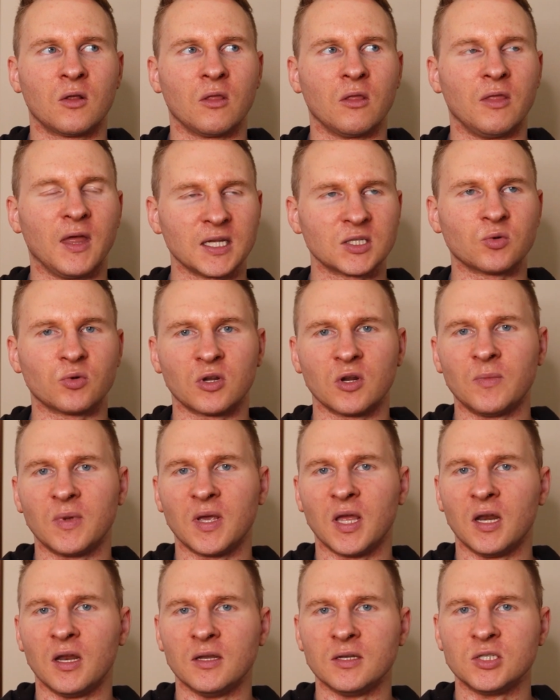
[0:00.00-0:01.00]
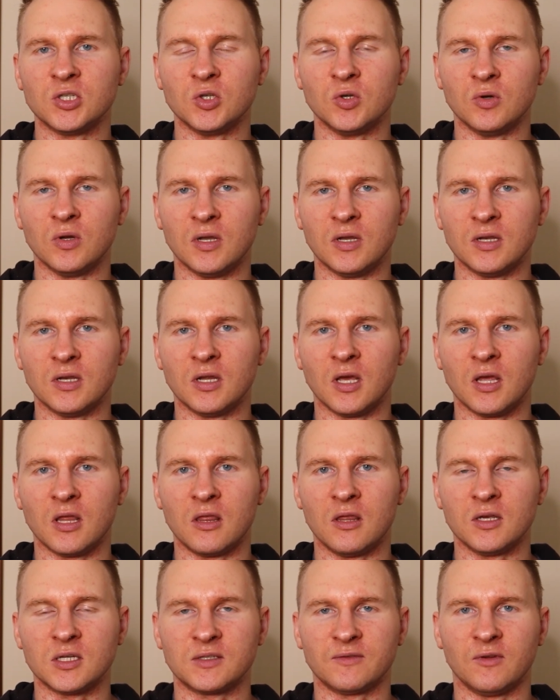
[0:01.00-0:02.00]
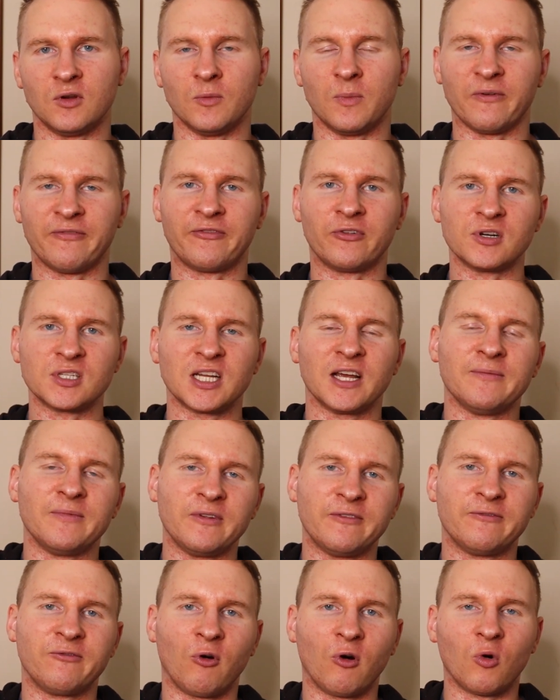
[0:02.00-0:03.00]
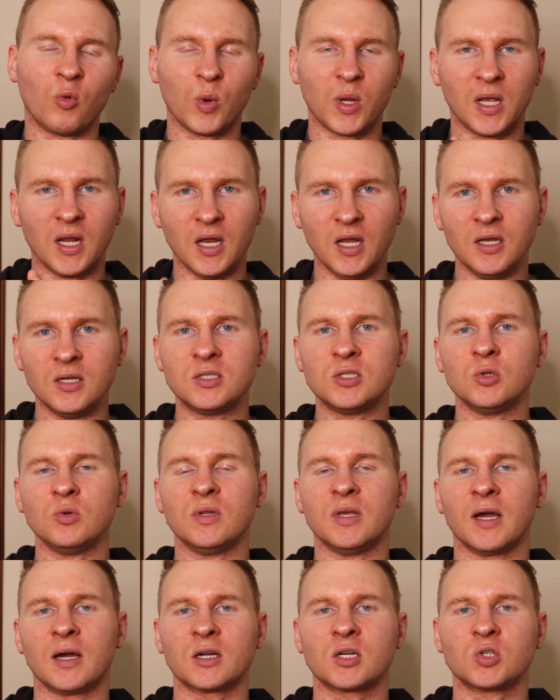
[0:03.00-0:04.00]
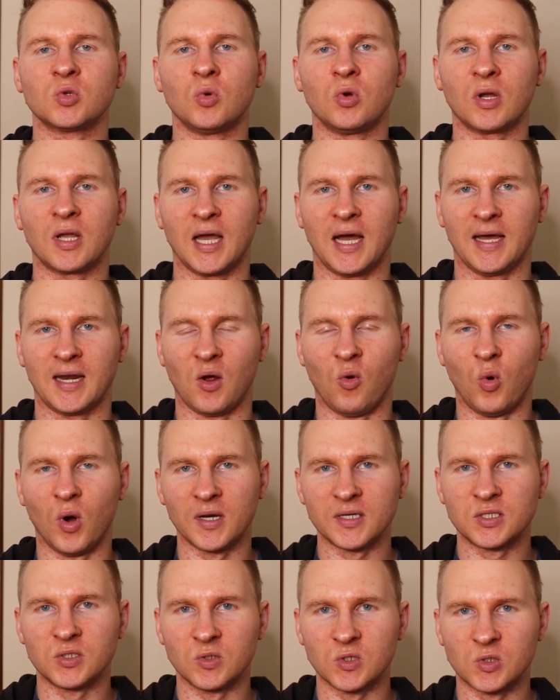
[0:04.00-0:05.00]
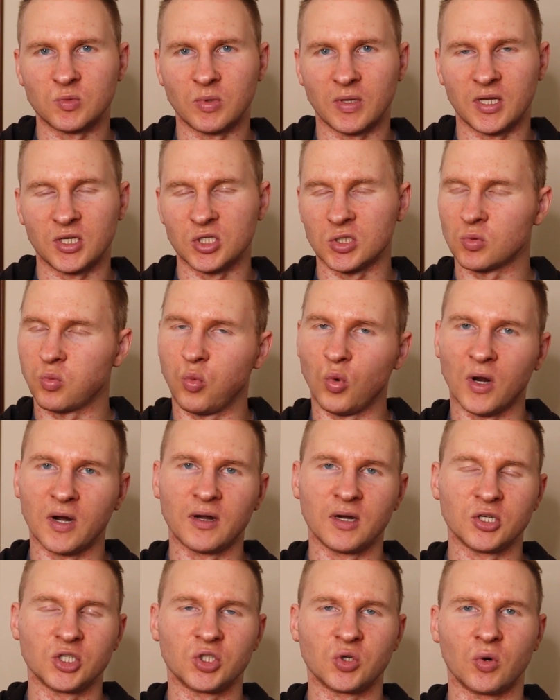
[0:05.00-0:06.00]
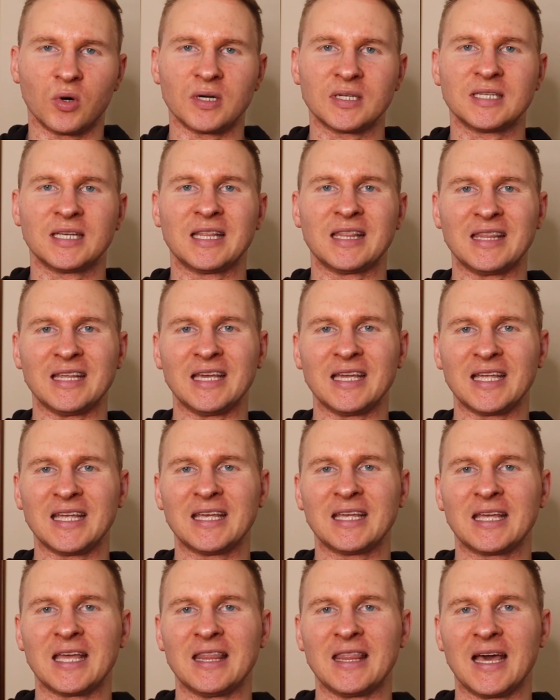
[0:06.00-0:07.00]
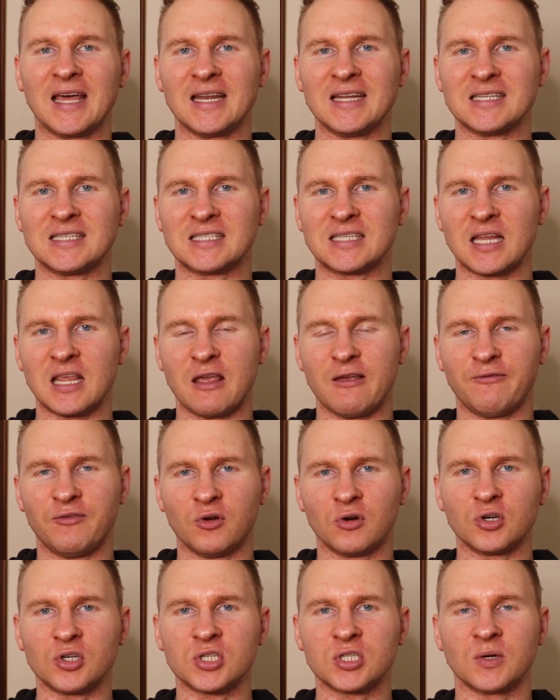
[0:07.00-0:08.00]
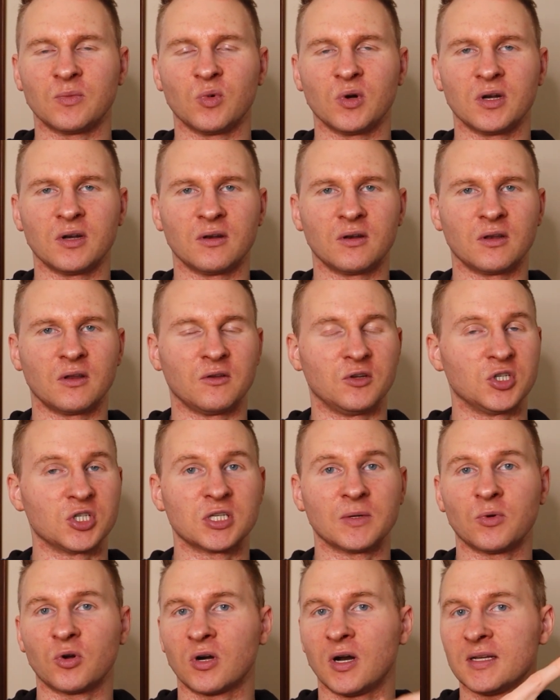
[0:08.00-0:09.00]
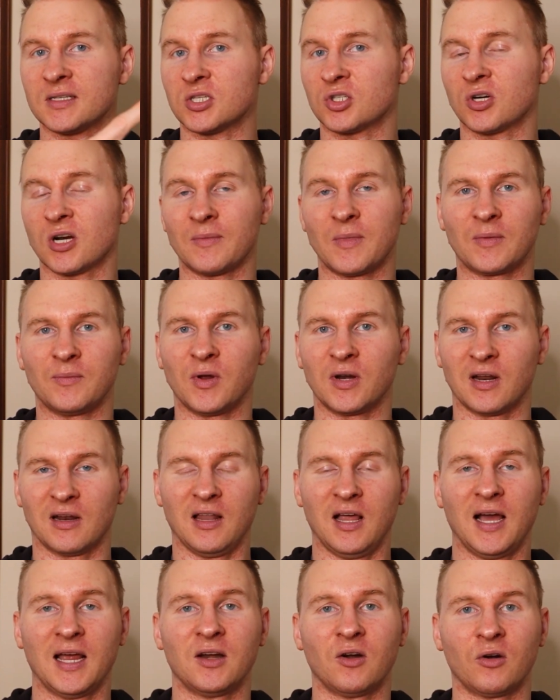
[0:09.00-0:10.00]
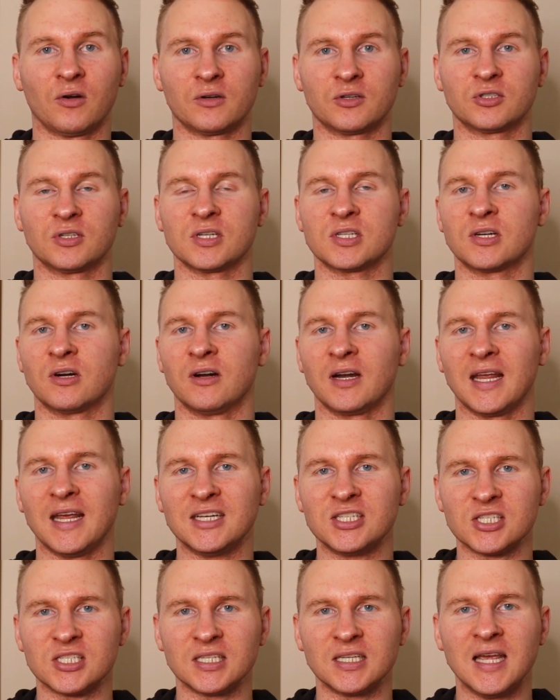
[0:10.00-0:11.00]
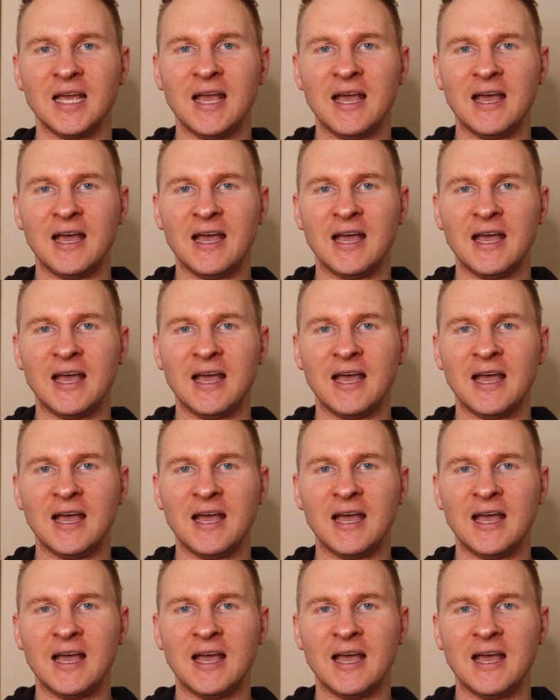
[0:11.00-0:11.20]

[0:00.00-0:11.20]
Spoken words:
that's what we're going to be getting into in this video. But first off, before we get into the actual guide, I want to explain just one short thing. And that is, if you're someone, you just stumble across this trying to make money online, or you're trying to start an agency,